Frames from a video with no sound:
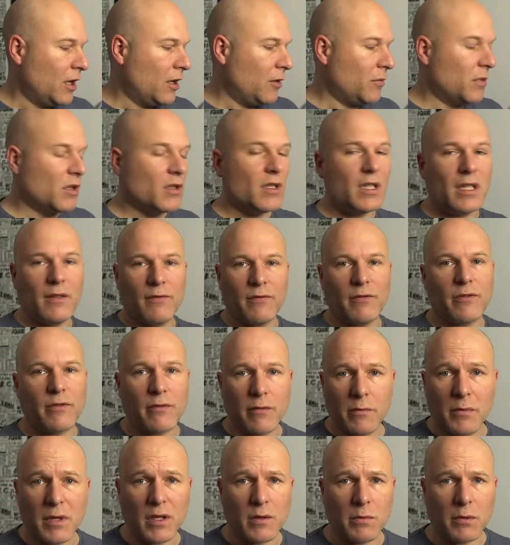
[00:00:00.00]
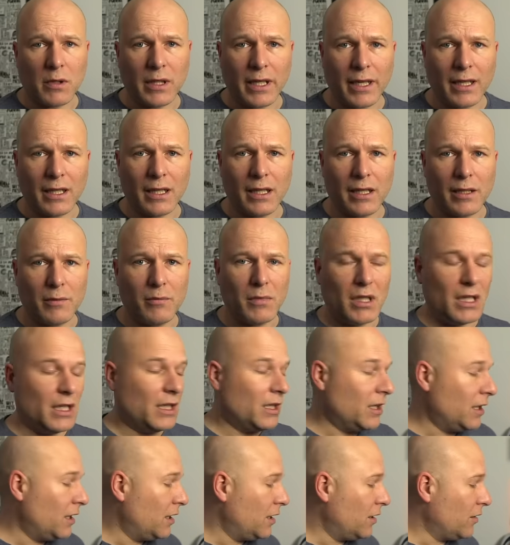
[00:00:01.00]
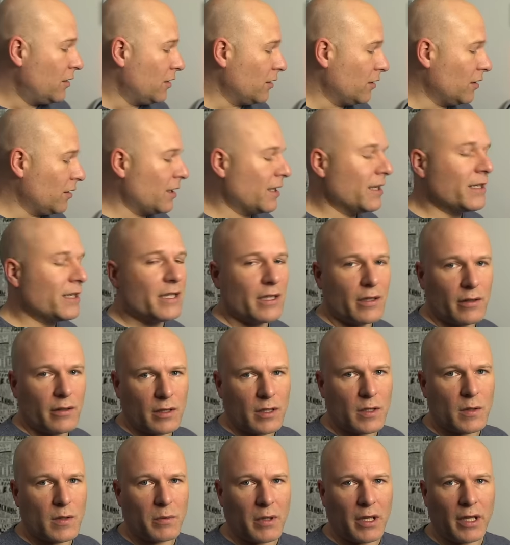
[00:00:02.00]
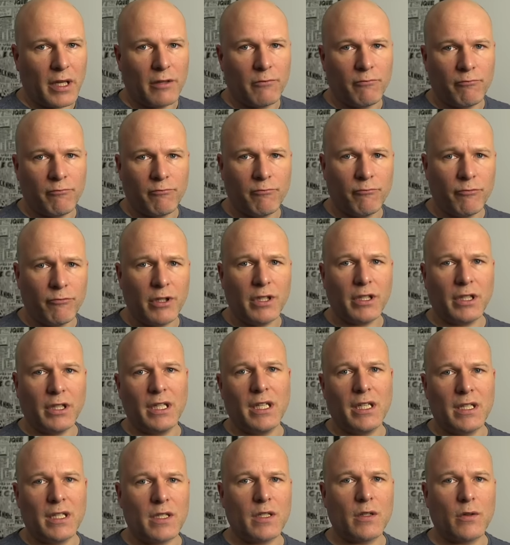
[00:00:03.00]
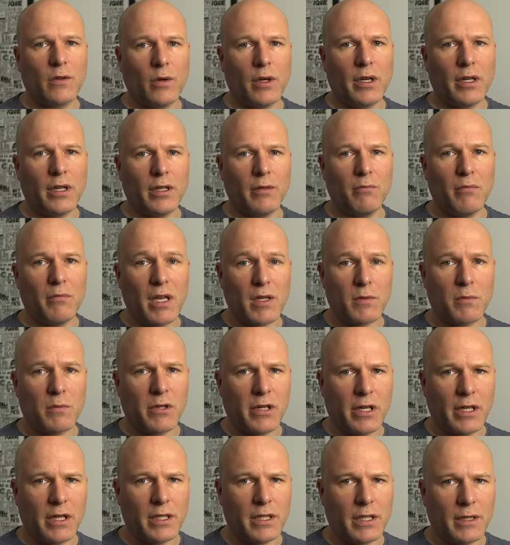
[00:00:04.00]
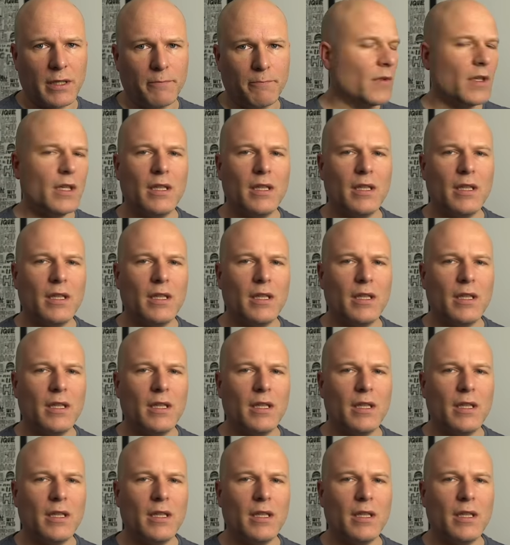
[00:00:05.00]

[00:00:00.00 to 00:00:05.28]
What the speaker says: because even for a miserable git like me, the lighting on display really is quite mesmerising.